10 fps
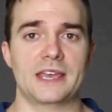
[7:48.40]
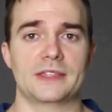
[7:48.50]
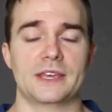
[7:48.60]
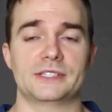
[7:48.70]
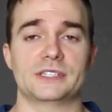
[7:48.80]

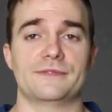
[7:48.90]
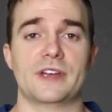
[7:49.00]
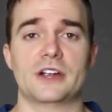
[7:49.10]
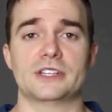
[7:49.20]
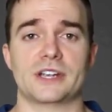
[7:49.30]
This is
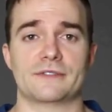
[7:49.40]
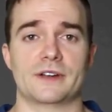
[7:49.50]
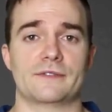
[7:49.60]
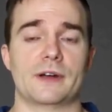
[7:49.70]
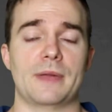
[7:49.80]
very
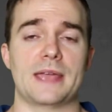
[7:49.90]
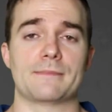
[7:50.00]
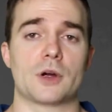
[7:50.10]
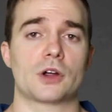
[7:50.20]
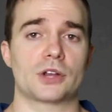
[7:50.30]
different from
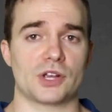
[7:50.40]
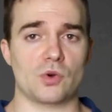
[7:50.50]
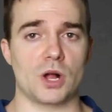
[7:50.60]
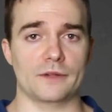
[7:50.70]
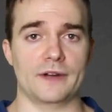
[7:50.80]
a
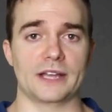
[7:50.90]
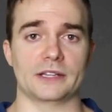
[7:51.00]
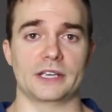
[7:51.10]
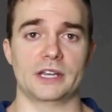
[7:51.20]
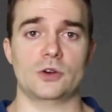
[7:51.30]
marketing
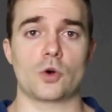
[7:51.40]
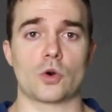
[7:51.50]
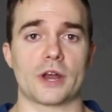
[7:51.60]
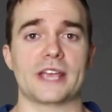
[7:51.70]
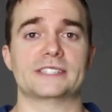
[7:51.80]
qualified lead
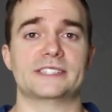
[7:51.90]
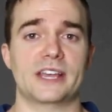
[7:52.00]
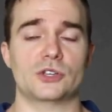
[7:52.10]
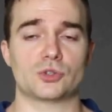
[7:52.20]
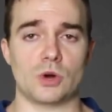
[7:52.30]
or a
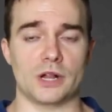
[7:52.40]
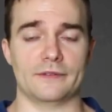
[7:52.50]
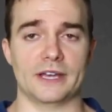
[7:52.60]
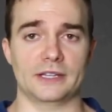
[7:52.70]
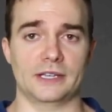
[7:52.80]
sales
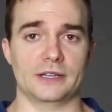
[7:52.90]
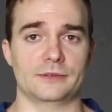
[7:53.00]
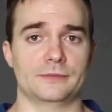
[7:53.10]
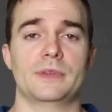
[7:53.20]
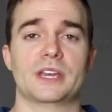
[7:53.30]
qualified lead,
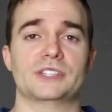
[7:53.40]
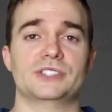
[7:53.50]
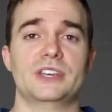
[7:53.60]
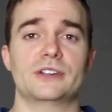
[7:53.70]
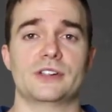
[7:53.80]

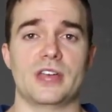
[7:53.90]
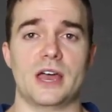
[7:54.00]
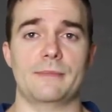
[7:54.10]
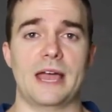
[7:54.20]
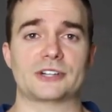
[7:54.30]
because neither of
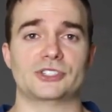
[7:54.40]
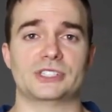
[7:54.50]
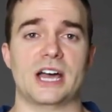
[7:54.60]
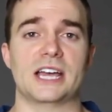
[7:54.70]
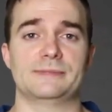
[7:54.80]
them
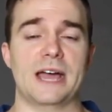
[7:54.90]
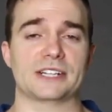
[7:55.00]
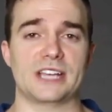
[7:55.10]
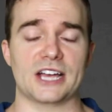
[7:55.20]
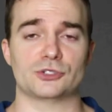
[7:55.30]
actually ties
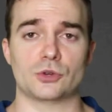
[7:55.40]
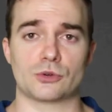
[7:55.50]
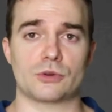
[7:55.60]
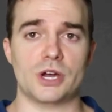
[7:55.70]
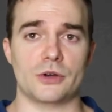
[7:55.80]
back to actual
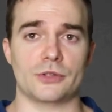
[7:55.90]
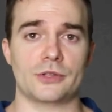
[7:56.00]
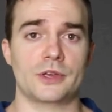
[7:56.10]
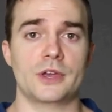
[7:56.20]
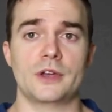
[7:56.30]

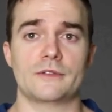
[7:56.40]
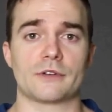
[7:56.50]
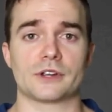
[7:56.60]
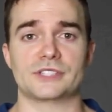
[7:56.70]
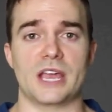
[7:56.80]
growth.
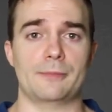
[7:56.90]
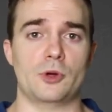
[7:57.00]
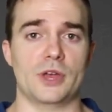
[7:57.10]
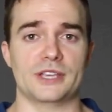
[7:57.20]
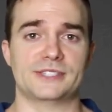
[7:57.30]
For
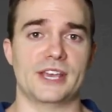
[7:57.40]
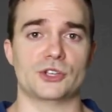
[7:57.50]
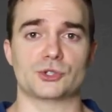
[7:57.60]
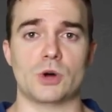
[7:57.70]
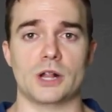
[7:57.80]
example, a
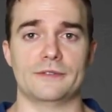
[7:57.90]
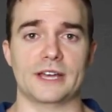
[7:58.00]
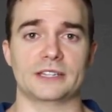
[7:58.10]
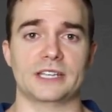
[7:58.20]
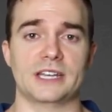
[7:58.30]
sales
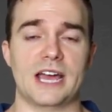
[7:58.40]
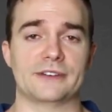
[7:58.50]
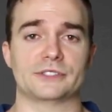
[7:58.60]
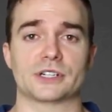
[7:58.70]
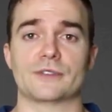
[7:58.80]
qualified lead,
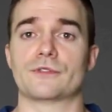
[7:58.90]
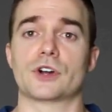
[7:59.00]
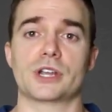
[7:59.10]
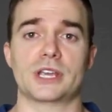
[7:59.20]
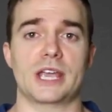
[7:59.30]
after
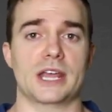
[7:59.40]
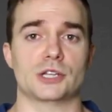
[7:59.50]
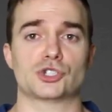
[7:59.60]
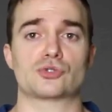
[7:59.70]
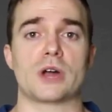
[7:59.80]
converting
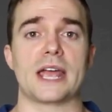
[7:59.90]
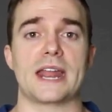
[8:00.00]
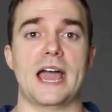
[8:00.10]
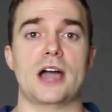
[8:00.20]
and trying